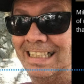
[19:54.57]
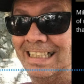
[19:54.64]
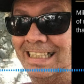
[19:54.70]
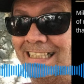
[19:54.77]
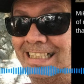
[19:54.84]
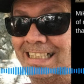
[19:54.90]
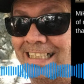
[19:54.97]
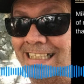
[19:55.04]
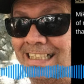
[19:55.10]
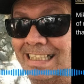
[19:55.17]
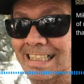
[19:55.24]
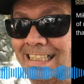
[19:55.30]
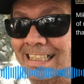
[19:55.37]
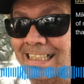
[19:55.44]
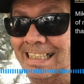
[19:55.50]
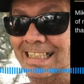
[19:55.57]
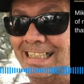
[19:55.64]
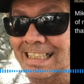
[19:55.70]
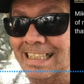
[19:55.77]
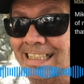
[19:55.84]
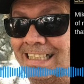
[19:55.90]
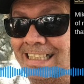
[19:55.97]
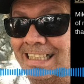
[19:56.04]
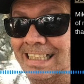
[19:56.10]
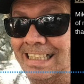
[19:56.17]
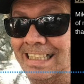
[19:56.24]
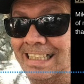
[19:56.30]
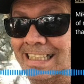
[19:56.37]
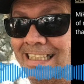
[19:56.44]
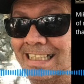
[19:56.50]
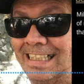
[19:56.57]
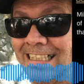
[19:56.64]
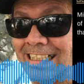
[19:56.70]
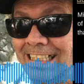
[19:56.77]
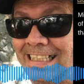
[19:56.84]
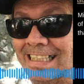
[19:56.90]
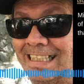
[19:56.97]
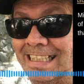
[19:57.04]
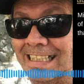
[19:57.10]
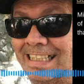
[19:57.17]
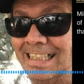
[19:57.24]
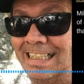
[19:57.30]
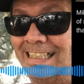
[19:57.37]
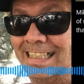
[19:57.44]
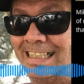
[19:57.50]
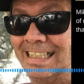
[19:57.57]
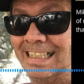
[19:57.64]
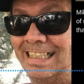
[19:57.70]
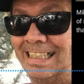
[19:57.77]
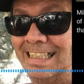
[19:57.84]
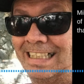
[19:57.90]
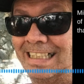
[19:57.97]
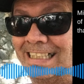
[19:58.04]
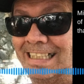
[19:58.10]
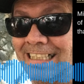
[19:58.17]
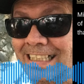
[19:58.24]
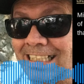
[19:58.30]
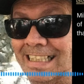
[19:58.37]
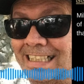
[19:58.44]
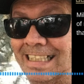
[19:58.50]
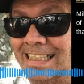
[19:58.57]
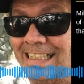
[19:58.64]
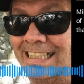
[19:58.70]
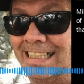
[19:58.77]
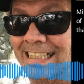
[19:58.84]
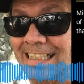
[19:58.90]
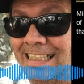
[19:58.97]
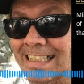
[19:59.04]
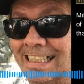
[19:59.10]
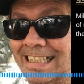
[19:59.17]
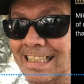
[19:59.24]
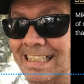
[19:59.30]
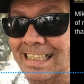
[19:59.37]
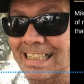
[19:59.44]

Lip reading: then go to the grocery store, then buy the groceries, then drive the car home,